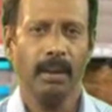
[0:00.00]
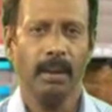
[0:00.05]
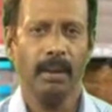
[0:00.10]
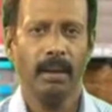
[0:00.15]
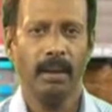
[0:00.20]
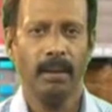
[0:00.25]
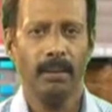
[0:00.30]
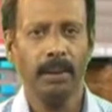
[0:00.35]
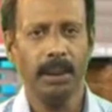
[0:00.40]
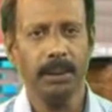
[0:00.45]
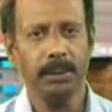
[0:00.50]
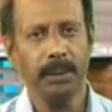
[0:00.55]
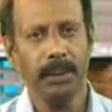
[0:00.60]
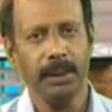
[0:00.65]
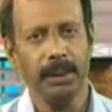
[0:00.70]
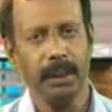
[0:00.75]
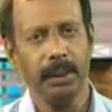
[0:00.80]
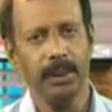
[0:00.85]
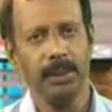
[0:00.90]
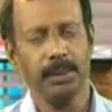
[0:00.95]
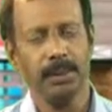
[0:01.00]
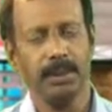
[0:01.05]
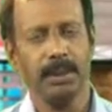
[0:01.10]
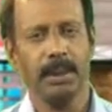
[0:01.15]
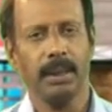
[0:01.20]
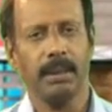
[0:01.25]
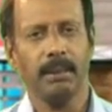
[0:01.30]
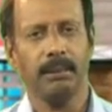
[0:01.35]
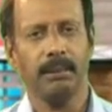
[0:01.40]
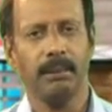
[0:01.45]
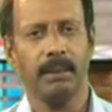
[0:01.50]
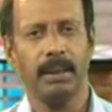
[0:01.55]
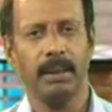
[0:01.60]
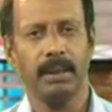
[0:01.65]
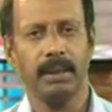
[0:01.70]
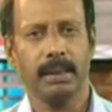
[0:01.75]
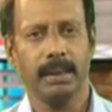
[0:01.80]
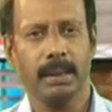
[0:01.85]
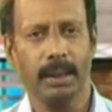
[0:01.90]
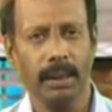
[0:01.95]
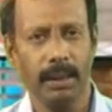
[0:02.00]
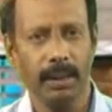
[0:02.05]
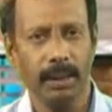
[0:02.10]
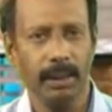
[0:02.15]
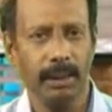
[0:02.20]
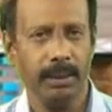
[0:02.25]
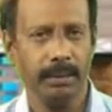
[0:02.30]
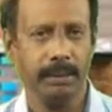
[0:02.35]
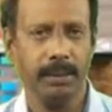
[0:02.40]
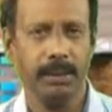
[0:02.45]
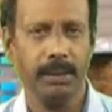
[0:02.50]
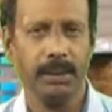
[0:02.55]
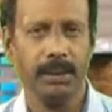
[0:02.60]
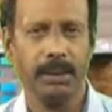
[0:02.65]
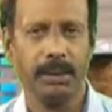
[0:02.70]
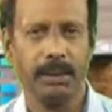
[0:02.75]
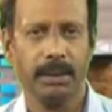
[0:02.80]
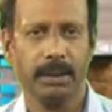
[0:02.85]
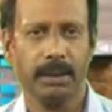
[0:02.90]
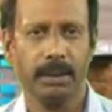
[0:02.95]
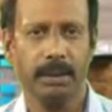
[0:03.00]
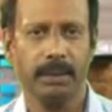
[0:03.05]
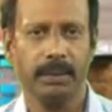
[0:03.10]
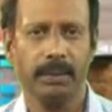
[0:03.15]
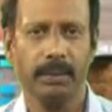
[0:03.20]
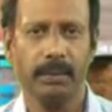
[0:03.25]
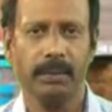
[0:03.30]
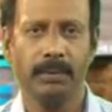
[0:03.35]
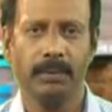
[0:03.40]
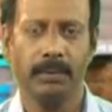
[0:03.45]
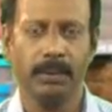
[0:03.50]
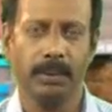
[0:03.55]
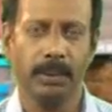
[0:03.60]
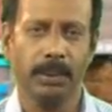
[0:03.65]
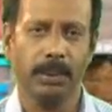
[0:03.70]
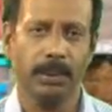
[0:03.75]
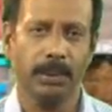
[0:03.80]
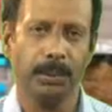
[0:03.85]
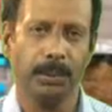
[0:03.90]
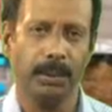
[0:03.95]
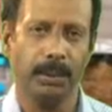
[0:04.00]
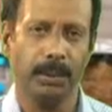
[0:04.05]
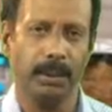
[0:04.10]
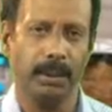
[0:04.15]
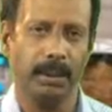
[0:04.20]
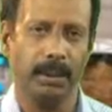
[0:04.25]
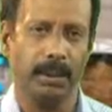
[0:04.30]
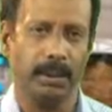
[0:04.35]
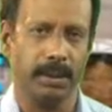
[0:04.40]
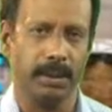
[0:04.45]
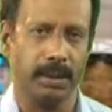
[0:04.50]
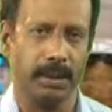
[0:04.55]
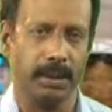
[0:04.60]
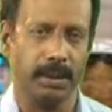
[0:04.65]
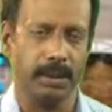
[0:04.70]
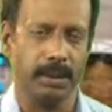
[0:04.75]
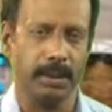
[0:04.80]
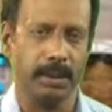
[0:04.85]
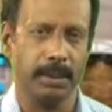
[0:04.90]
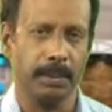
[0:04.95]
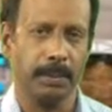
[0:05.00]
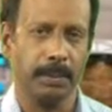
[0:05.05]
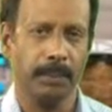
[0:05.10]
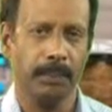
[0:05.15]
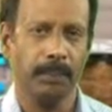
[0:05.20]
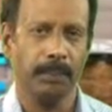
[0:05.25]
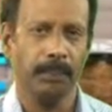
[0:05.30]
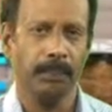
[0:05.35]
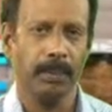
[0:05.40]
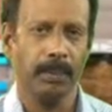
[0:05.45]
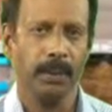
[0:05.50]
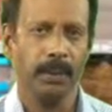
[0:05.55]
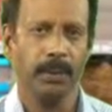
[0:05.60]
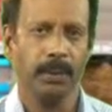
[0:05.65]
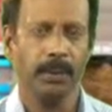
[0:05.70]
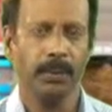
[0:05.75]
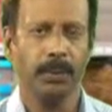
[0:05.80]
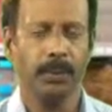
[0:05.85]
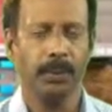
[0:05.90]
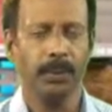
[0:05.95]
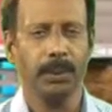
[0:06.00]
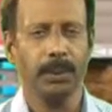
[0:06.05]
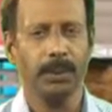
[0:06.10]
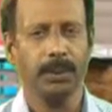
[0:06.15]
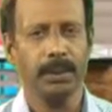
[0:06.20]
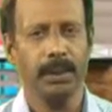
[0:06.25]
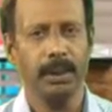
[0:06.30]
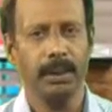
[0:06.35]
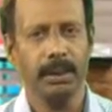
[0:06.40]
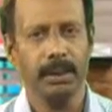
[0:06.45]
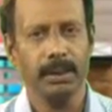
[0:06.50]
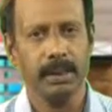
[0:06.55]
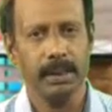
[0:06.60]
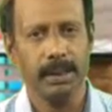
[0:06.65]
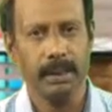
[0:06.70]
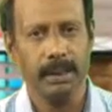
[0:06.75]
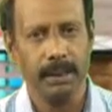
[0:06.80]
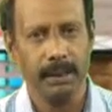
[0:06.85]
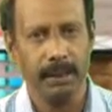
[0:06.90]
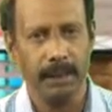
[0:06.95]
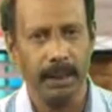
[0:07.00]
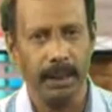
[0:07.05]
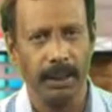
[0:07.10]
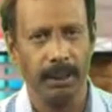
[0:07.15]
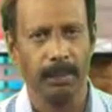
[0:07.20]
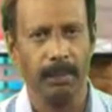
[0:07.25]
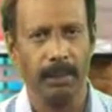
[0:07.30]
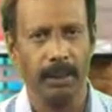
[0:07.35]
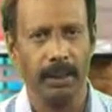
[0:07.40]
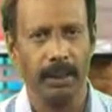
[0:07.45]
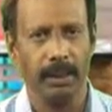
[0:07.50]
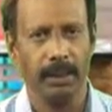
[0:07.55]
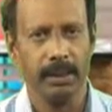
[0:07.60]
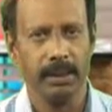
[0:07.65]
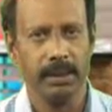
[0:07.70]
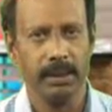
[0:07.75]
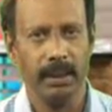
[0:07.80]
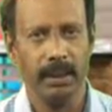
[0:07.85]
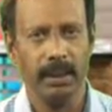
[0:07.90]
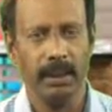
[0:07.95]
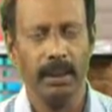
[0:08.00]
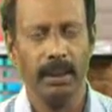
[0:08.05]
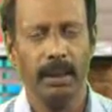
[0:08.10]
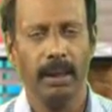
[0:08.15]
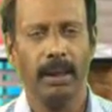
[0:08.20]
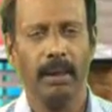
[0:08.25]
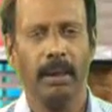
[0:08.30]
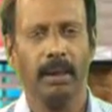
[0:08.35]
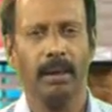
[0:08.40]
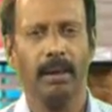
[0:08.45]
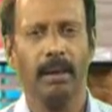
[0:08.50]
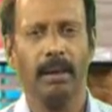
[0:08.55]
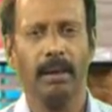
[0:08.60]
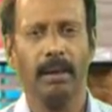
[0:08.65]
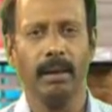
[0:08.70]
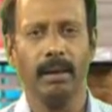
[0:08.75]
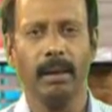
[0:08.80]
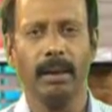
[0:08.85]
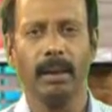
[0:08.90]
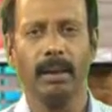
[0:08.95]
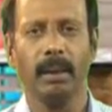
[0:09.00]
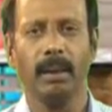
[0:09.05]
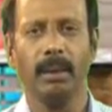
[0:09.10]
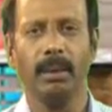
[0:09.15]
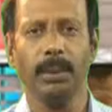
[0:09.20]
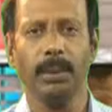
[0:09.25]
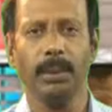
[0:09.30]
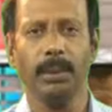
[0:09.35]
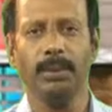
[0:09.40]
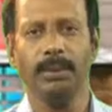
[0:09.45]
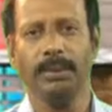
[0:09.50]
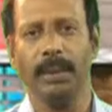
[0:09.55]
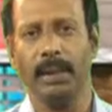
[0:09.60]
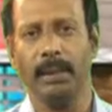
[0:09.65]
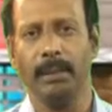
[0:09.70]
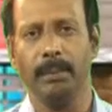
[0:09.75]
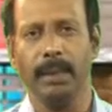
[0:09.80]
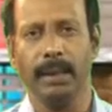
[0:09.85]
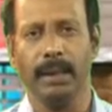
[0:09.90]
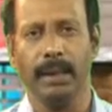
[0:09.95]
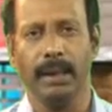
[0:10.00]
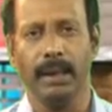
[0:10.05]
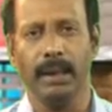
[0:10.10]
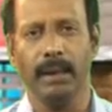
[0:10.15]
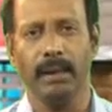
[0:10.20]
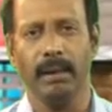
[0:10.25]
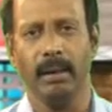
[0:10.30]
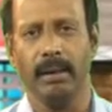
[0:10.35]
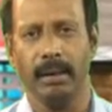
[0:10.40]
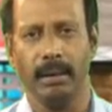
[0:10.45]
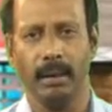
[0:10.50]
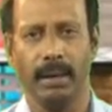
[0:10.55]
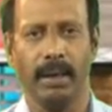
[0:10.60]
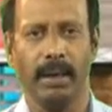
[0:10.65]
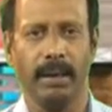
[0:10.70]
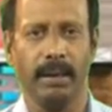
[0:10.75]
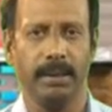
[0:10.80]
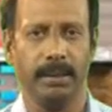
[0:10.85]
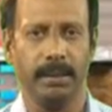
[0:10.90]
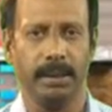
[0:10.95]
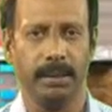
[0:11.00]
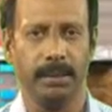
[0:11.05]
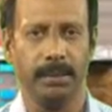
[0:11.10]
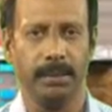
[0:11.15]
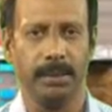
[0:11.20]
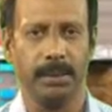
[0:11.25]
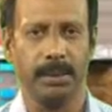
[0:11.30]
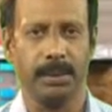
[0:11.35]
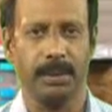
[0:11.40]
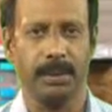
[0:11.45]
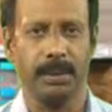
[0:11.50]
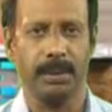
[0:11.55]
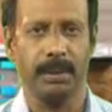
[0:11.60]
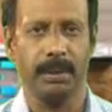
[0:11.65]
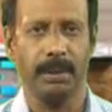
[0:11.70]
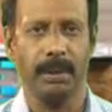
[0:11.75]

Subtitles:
Now let me tell you some salient features of photosynthesis. Photosynthesis takes place in all the chlorophyll bearing organisms,